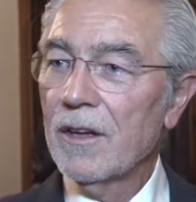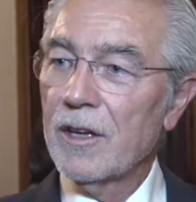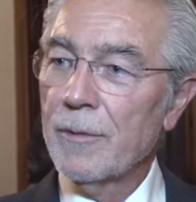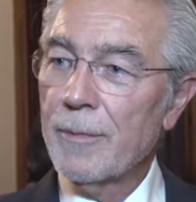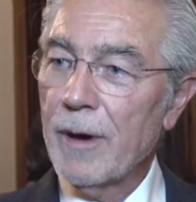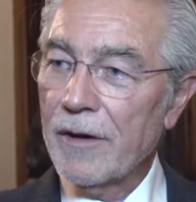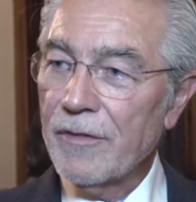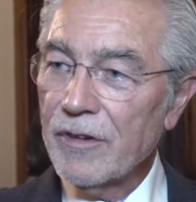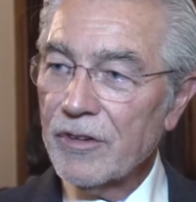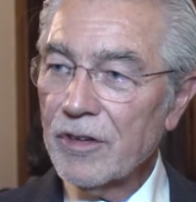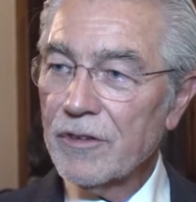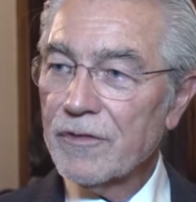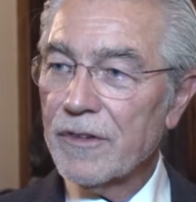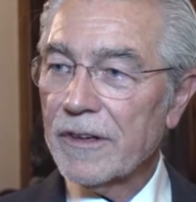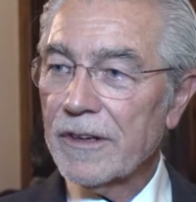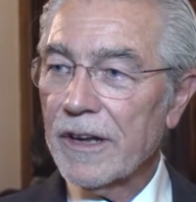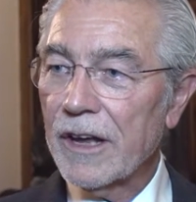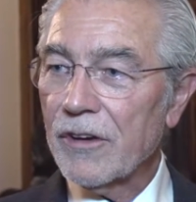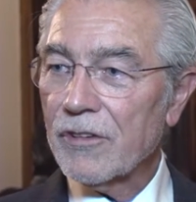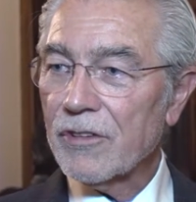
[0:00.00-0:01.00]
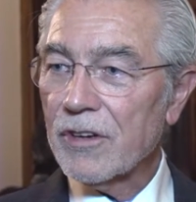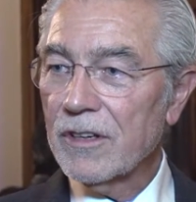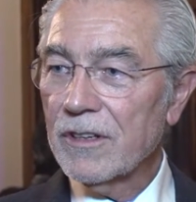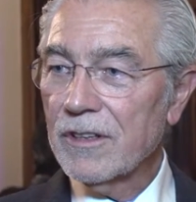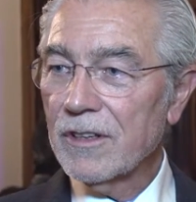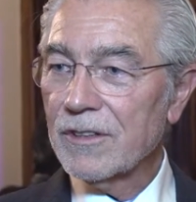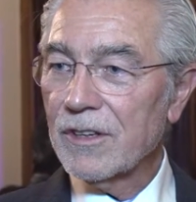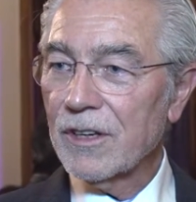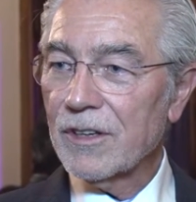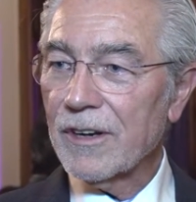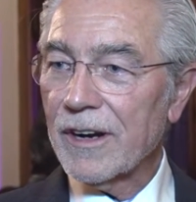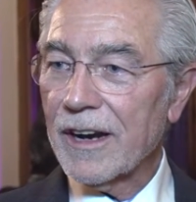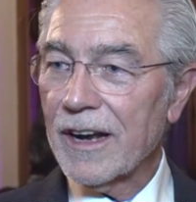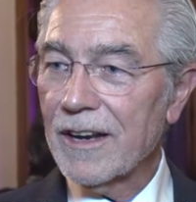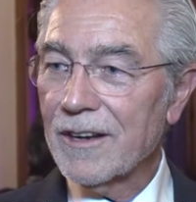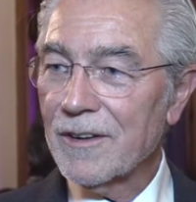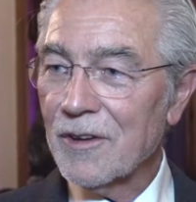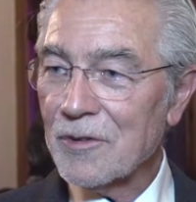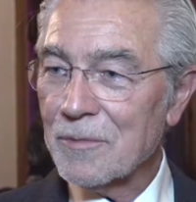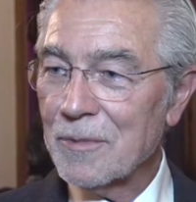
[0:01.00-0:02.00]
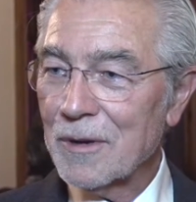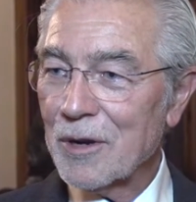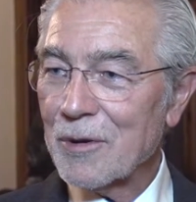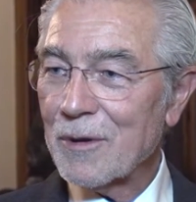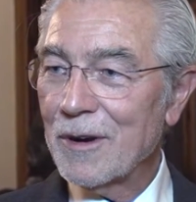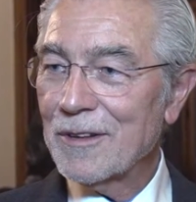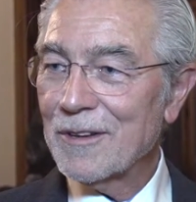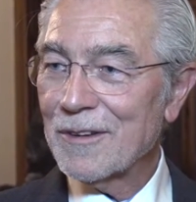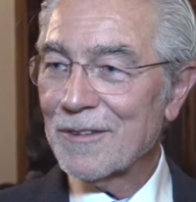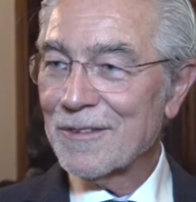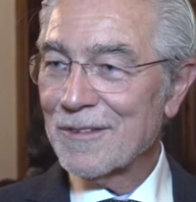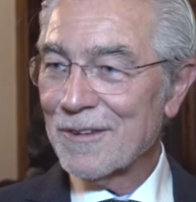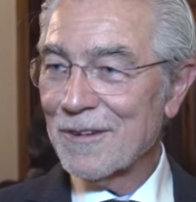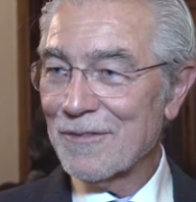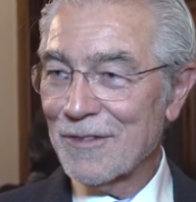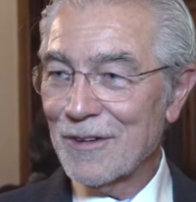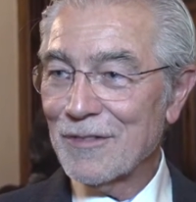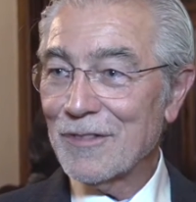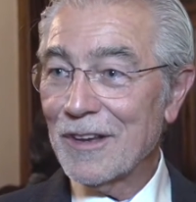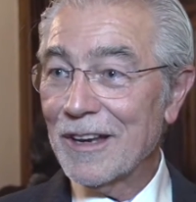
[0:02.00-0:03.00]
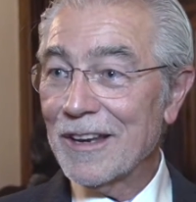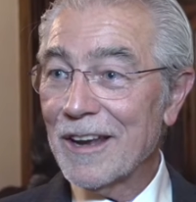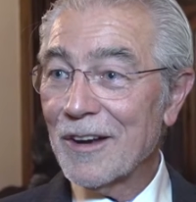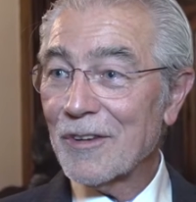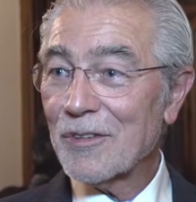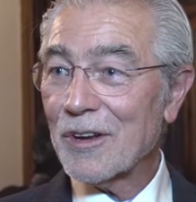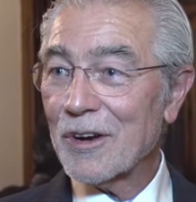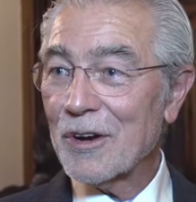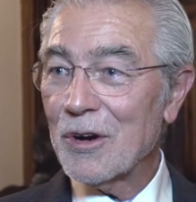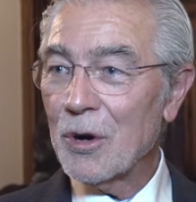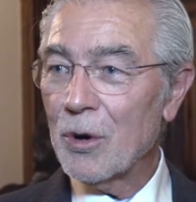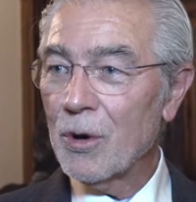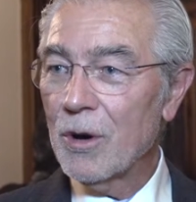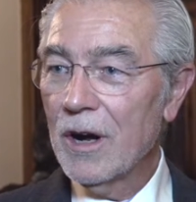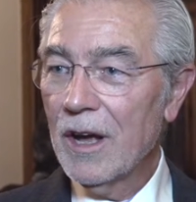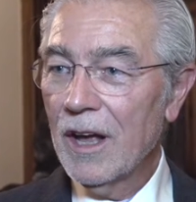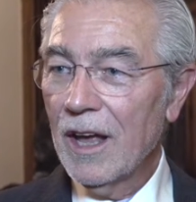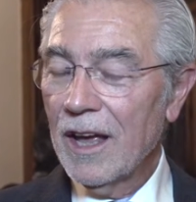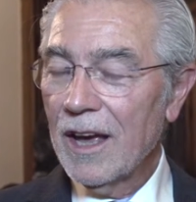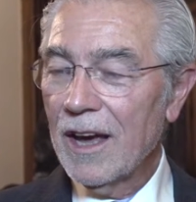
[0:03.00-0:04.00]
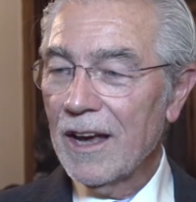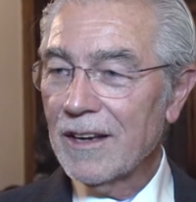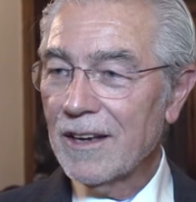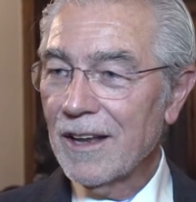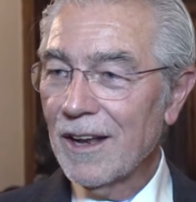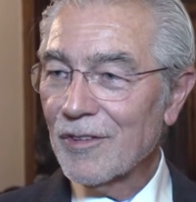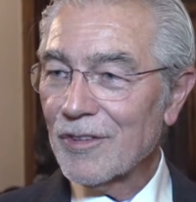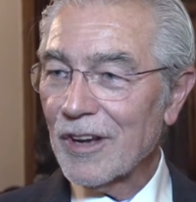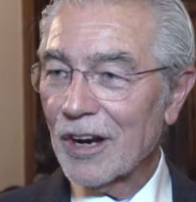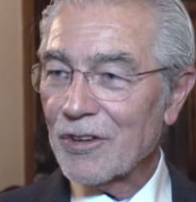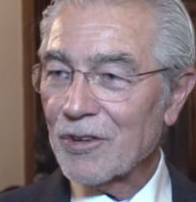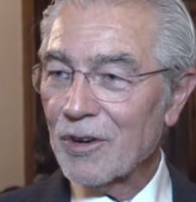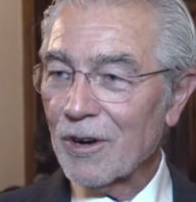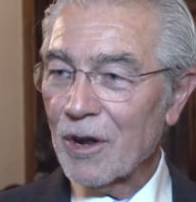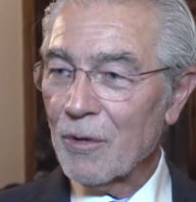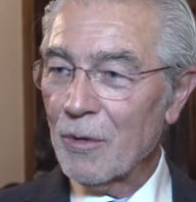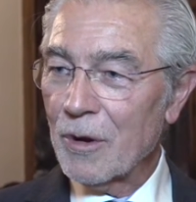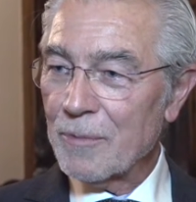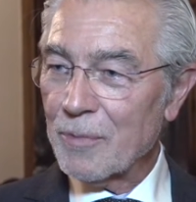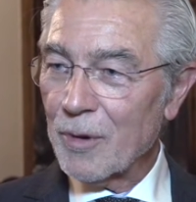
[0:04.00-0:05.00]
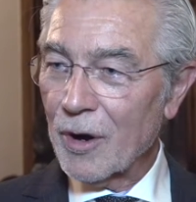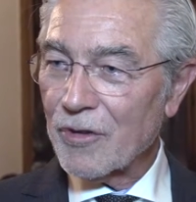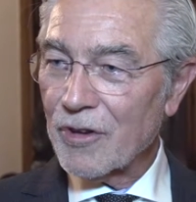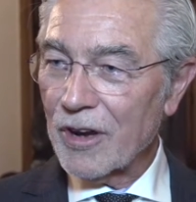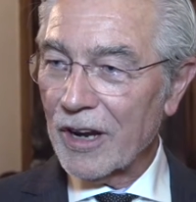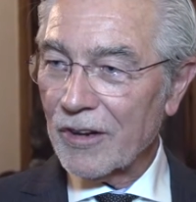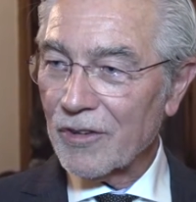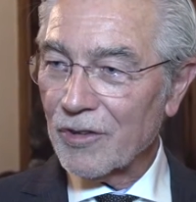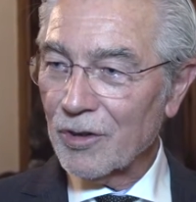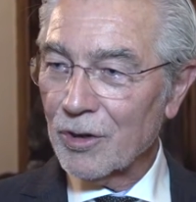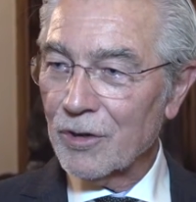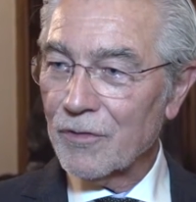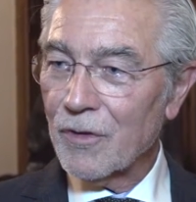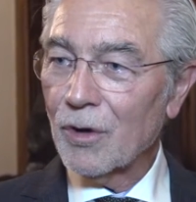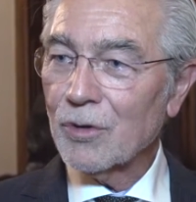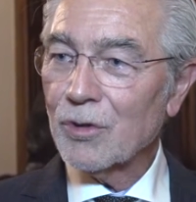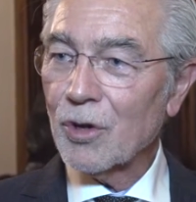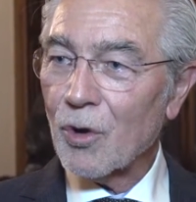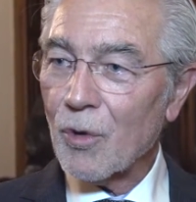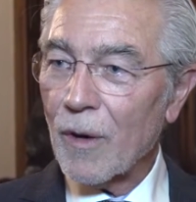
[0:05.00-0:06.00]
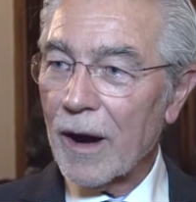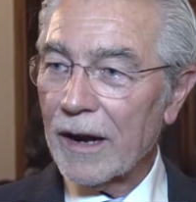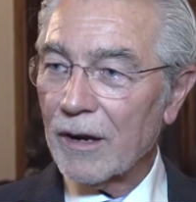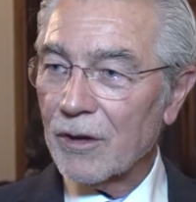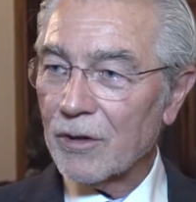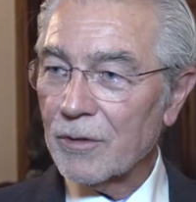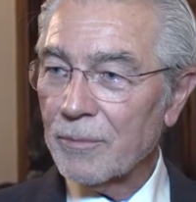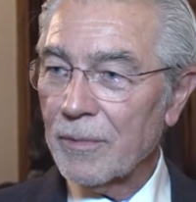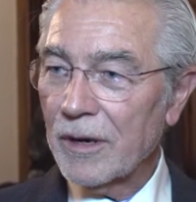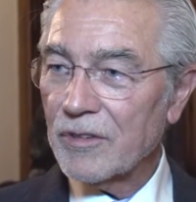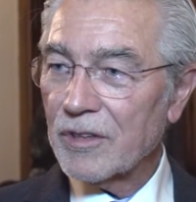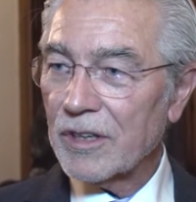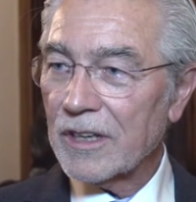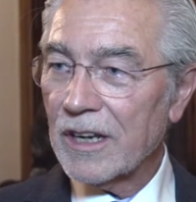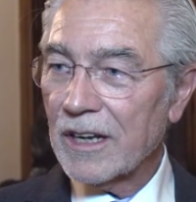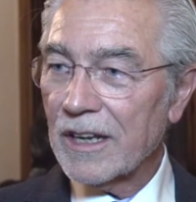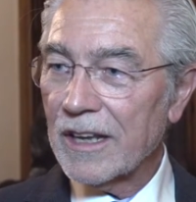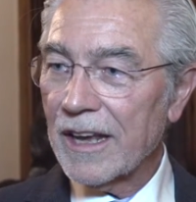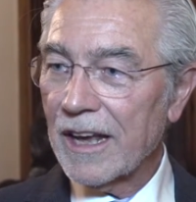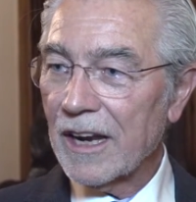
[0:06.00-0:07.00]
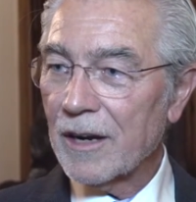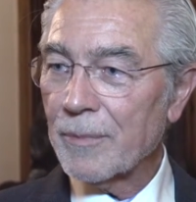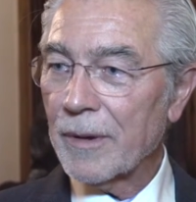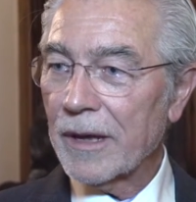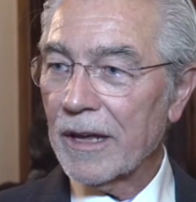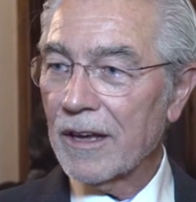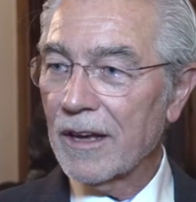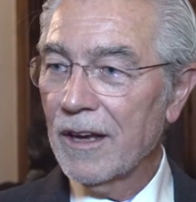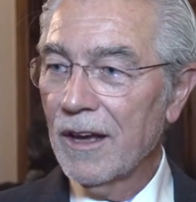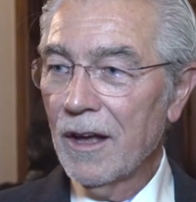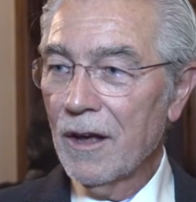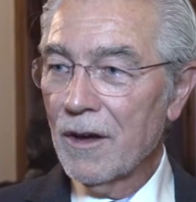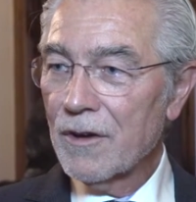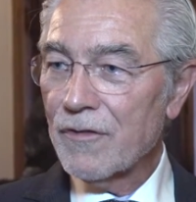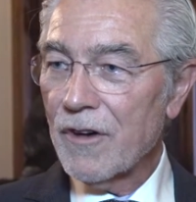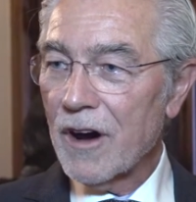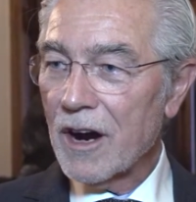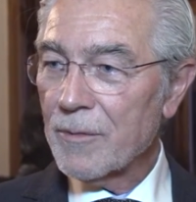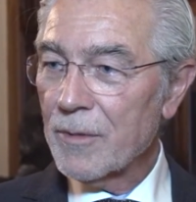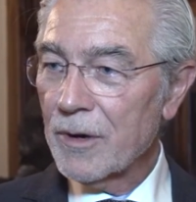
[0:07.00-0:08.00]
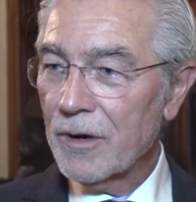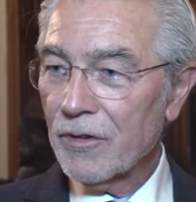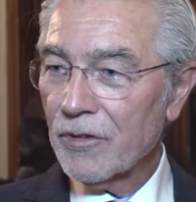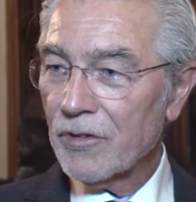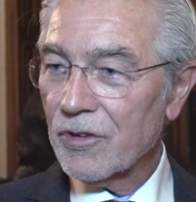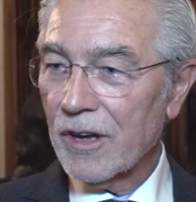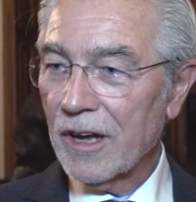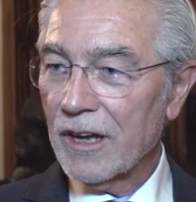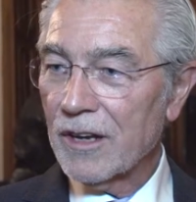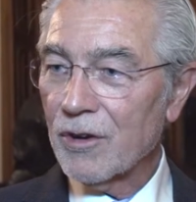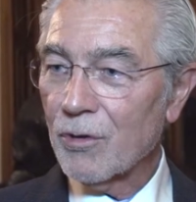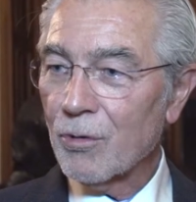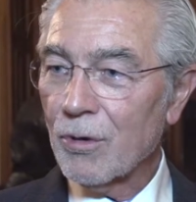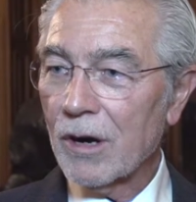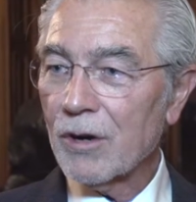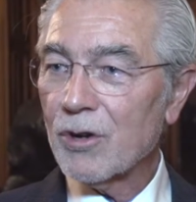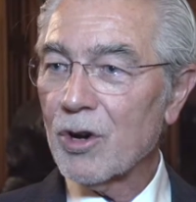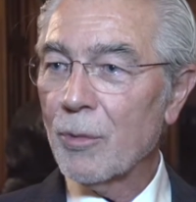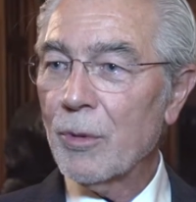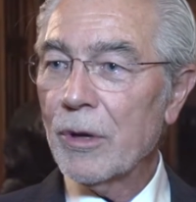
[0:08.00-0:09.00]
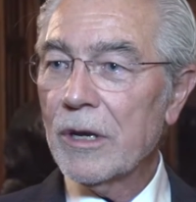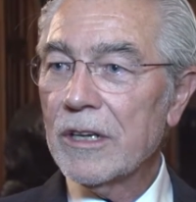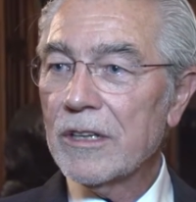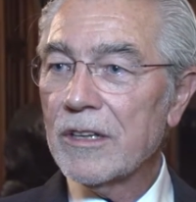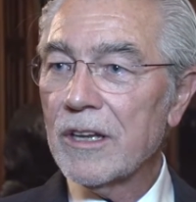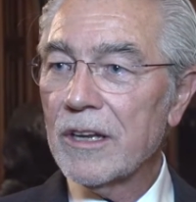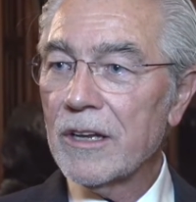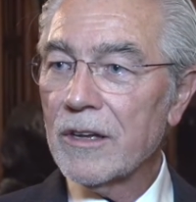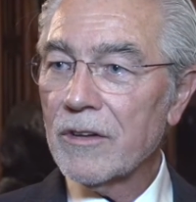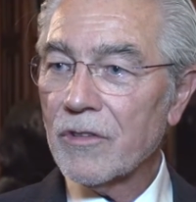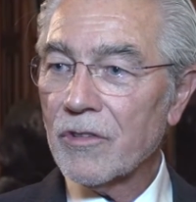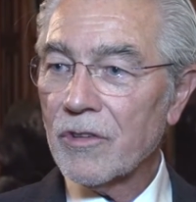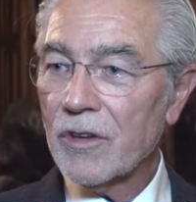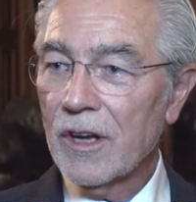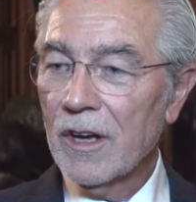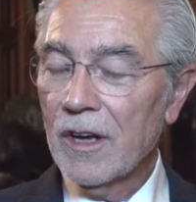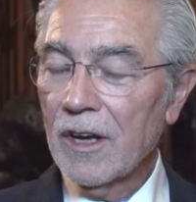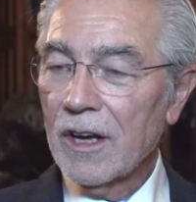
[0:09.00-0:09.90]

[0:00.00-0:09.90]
The BioVision Foundation, on the other hand, has been created 15 years ago and deals actually with projects sort of on the ground, basically helping farmers and rural communities